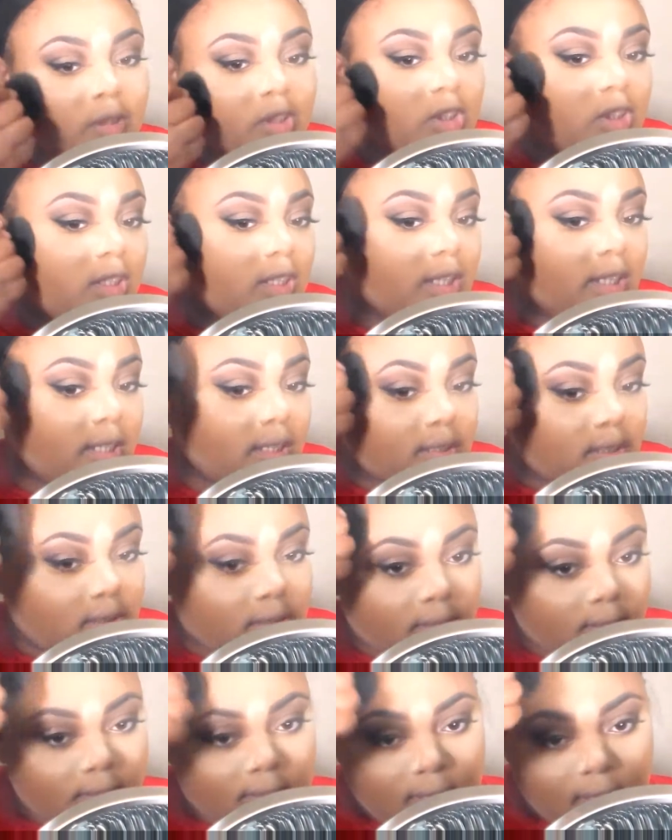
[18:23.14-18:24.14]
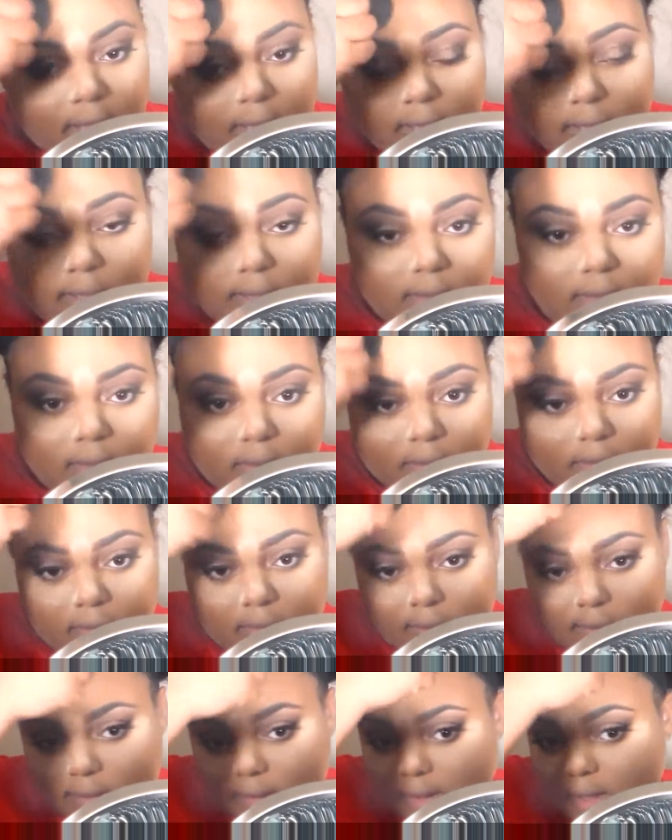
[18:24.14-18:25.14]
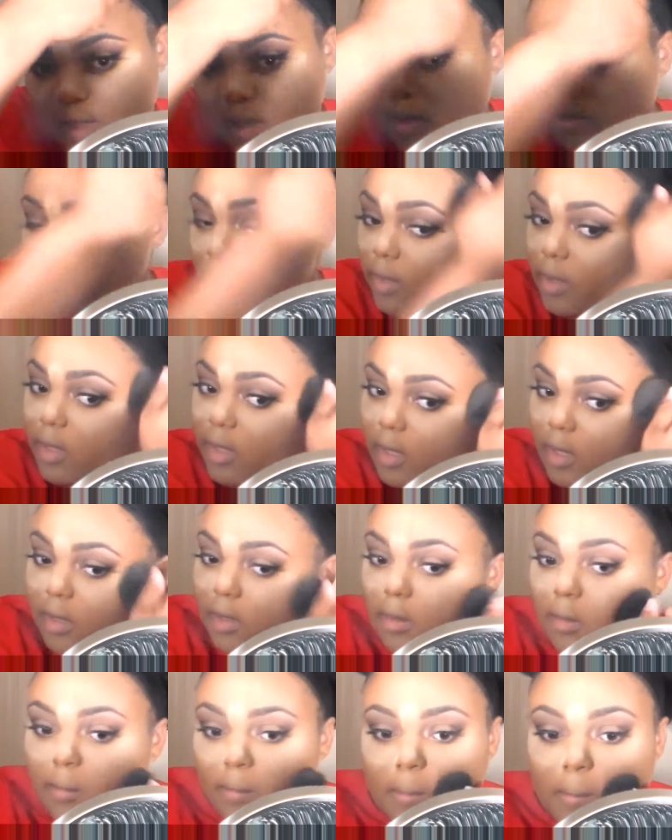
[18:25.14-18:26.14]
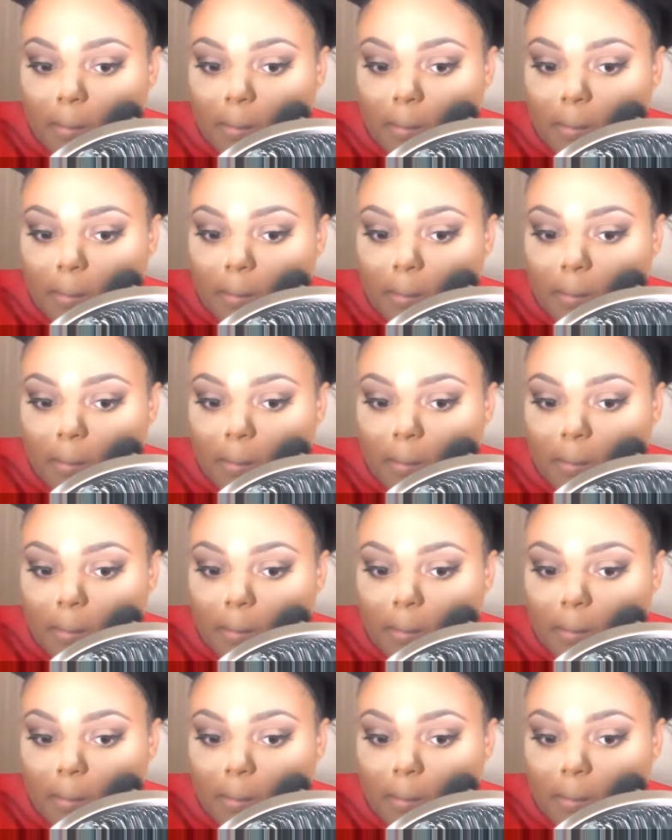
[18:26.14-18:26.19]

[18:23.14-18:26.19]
pushing it into the skin just to set everything.